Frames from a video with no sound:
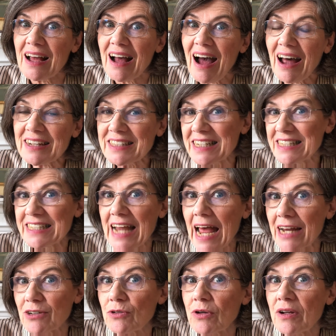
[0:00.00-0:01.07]

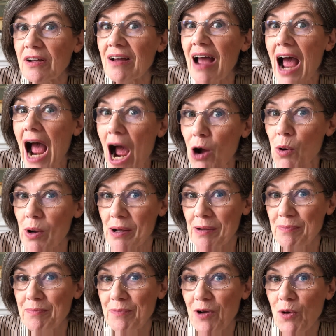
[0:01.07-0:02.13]
understand our
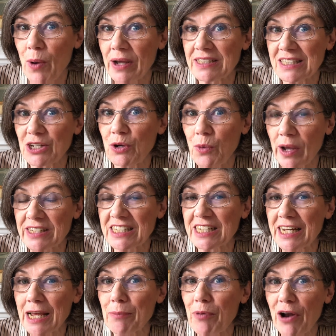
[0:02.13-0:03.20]

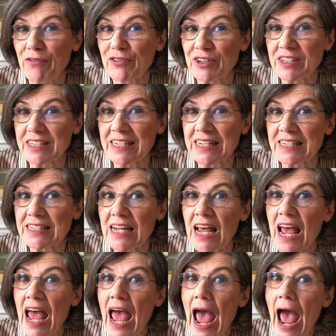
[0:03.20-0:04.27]
questioning preferences,
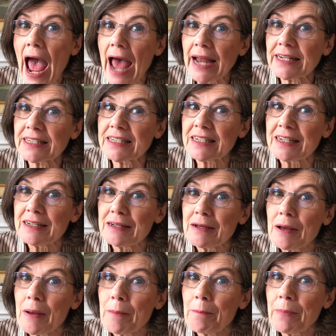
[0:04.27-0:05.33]
and
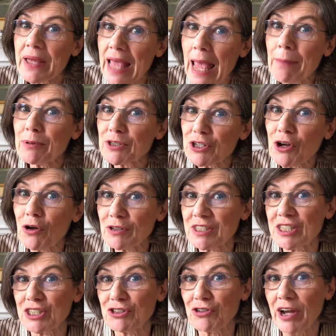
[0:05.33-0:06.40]
be able to
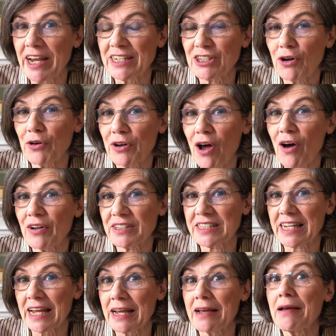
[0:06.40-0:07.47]
concentrate on
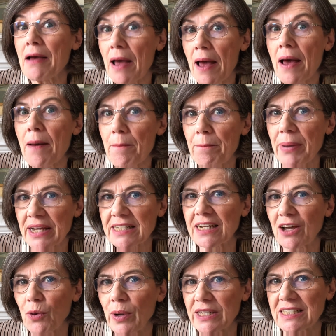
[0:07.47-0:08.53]
asking better
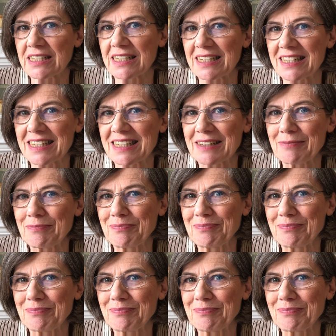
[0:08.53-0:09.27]
questions.